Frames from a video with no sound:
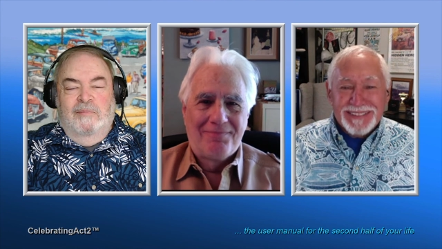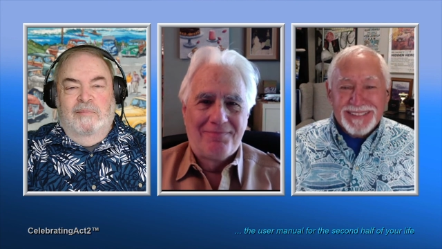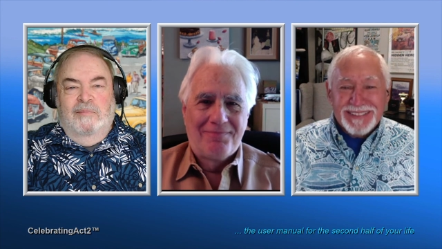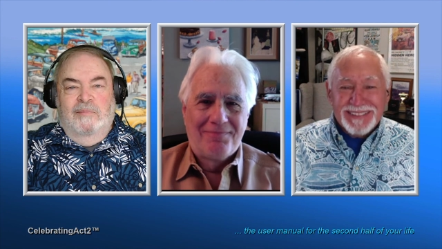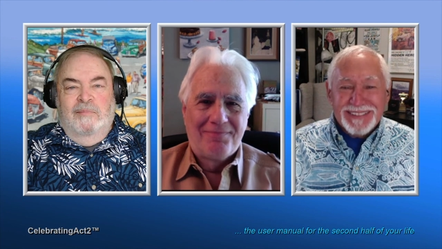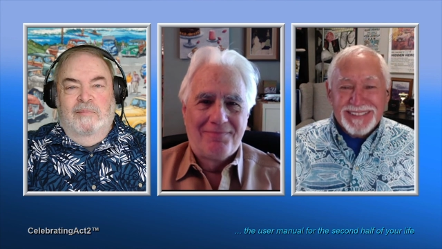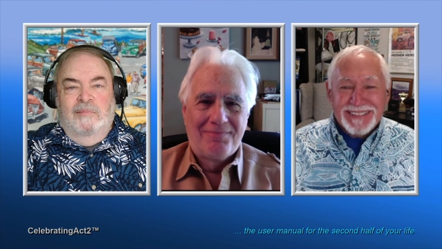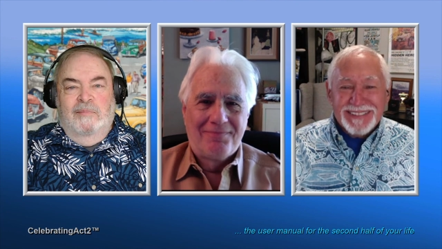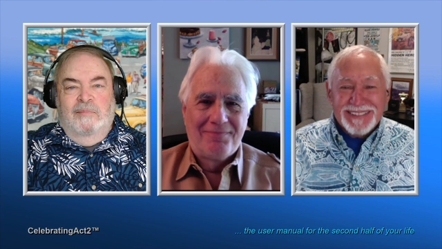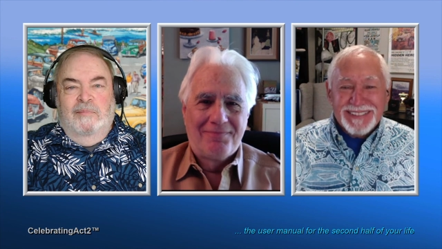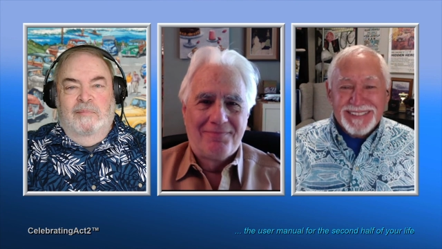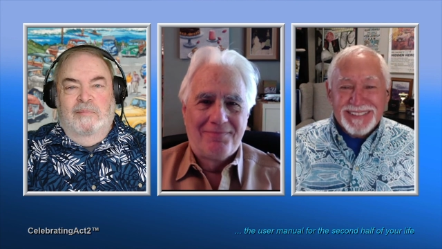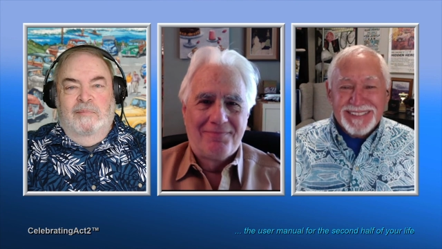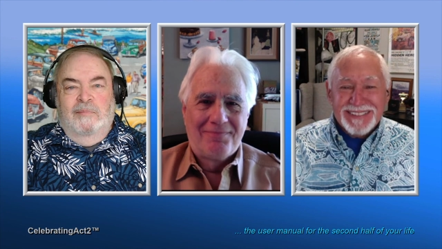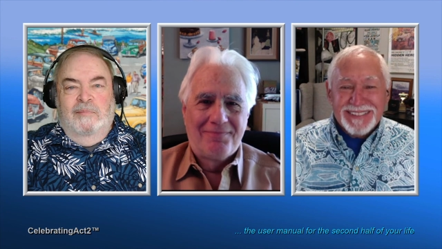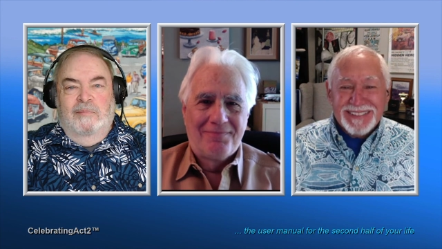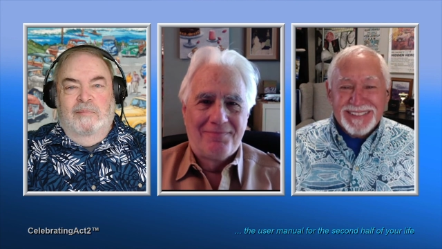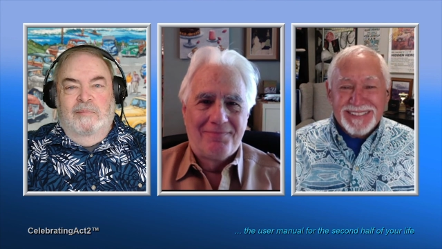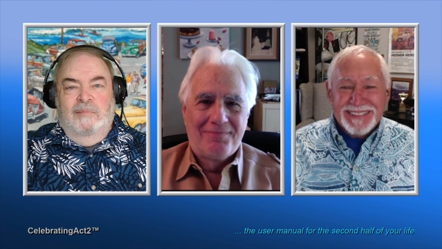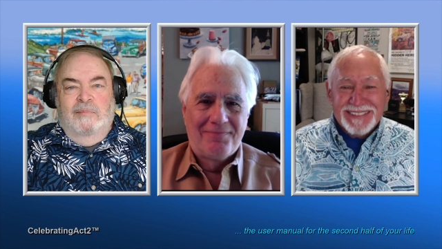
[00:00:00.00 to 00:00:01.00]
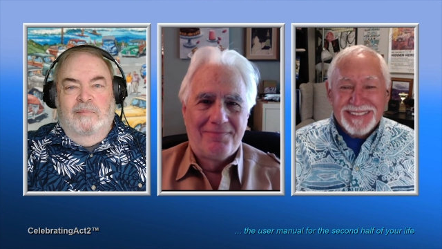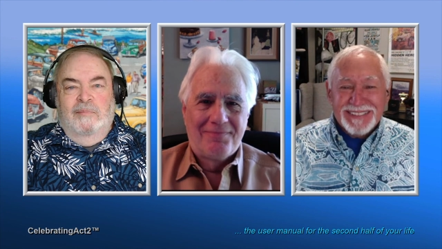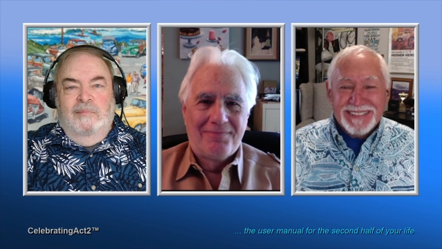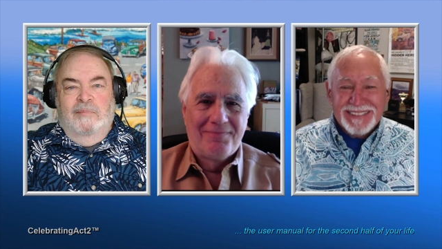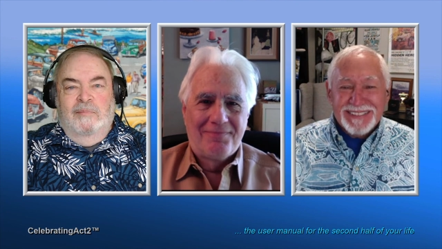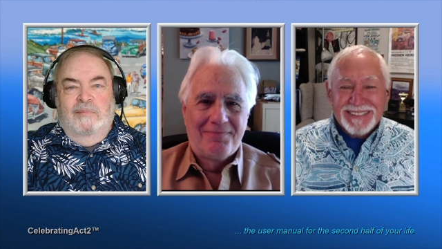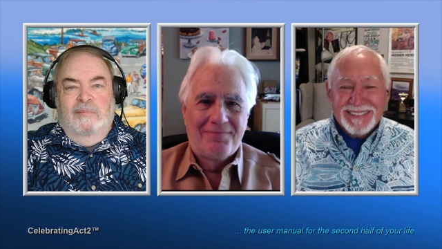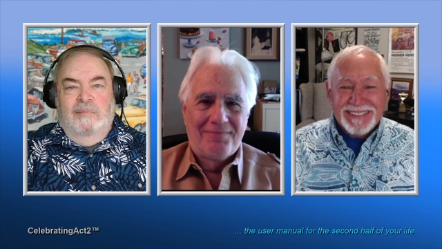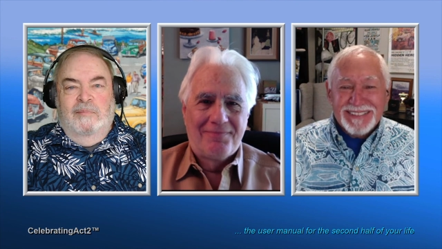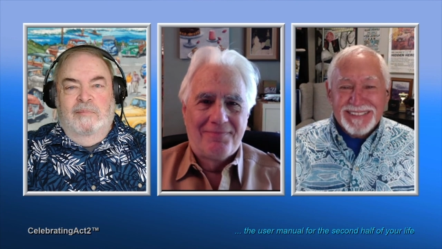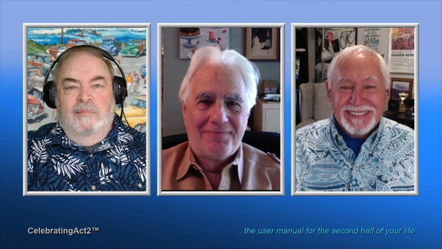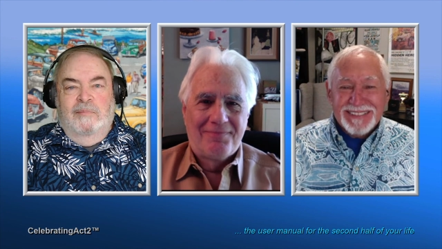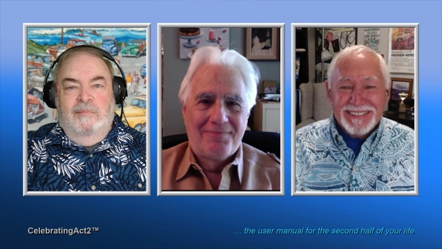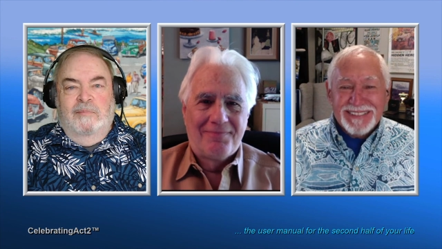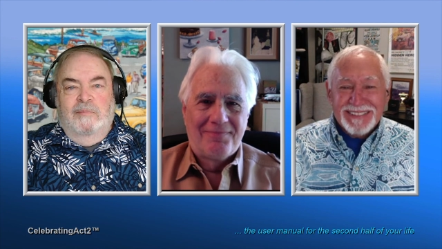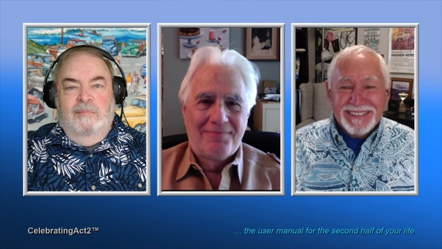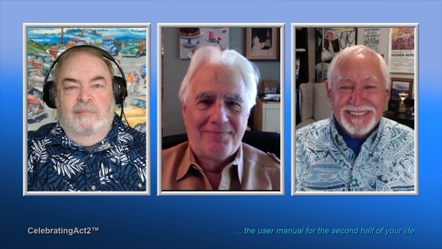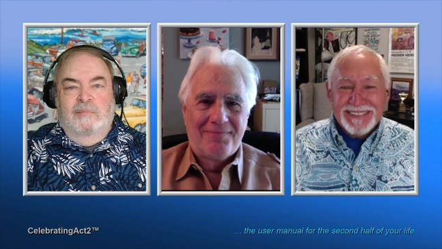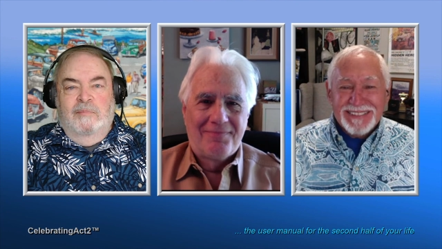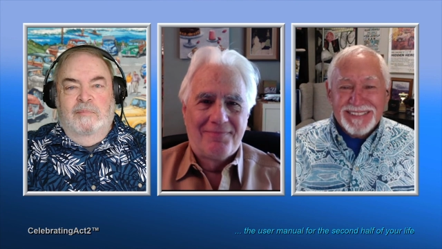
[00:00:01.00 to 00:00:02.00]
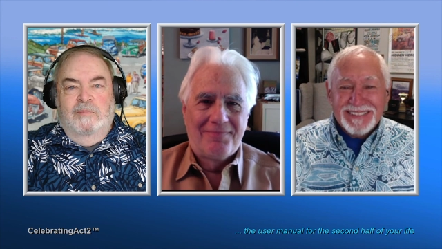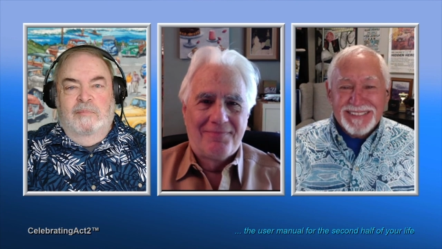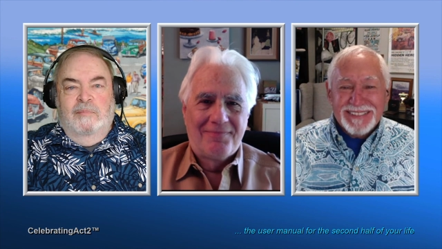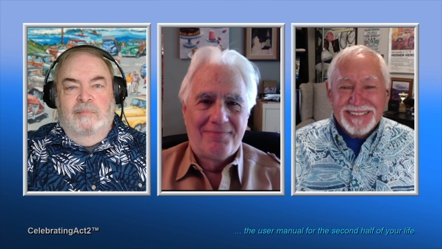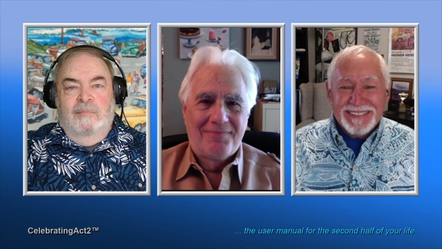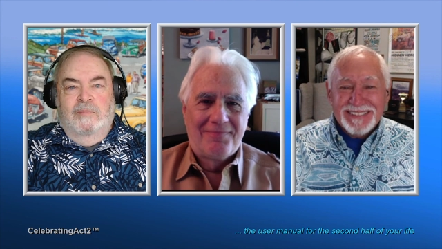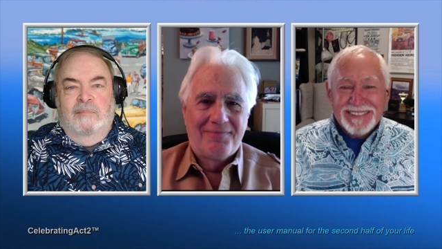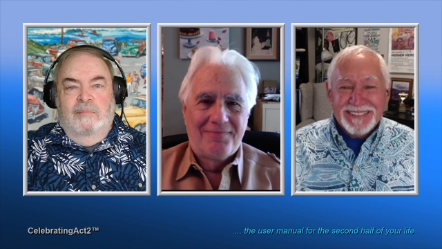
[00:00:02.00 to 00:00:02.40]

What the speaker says: (no one is talking)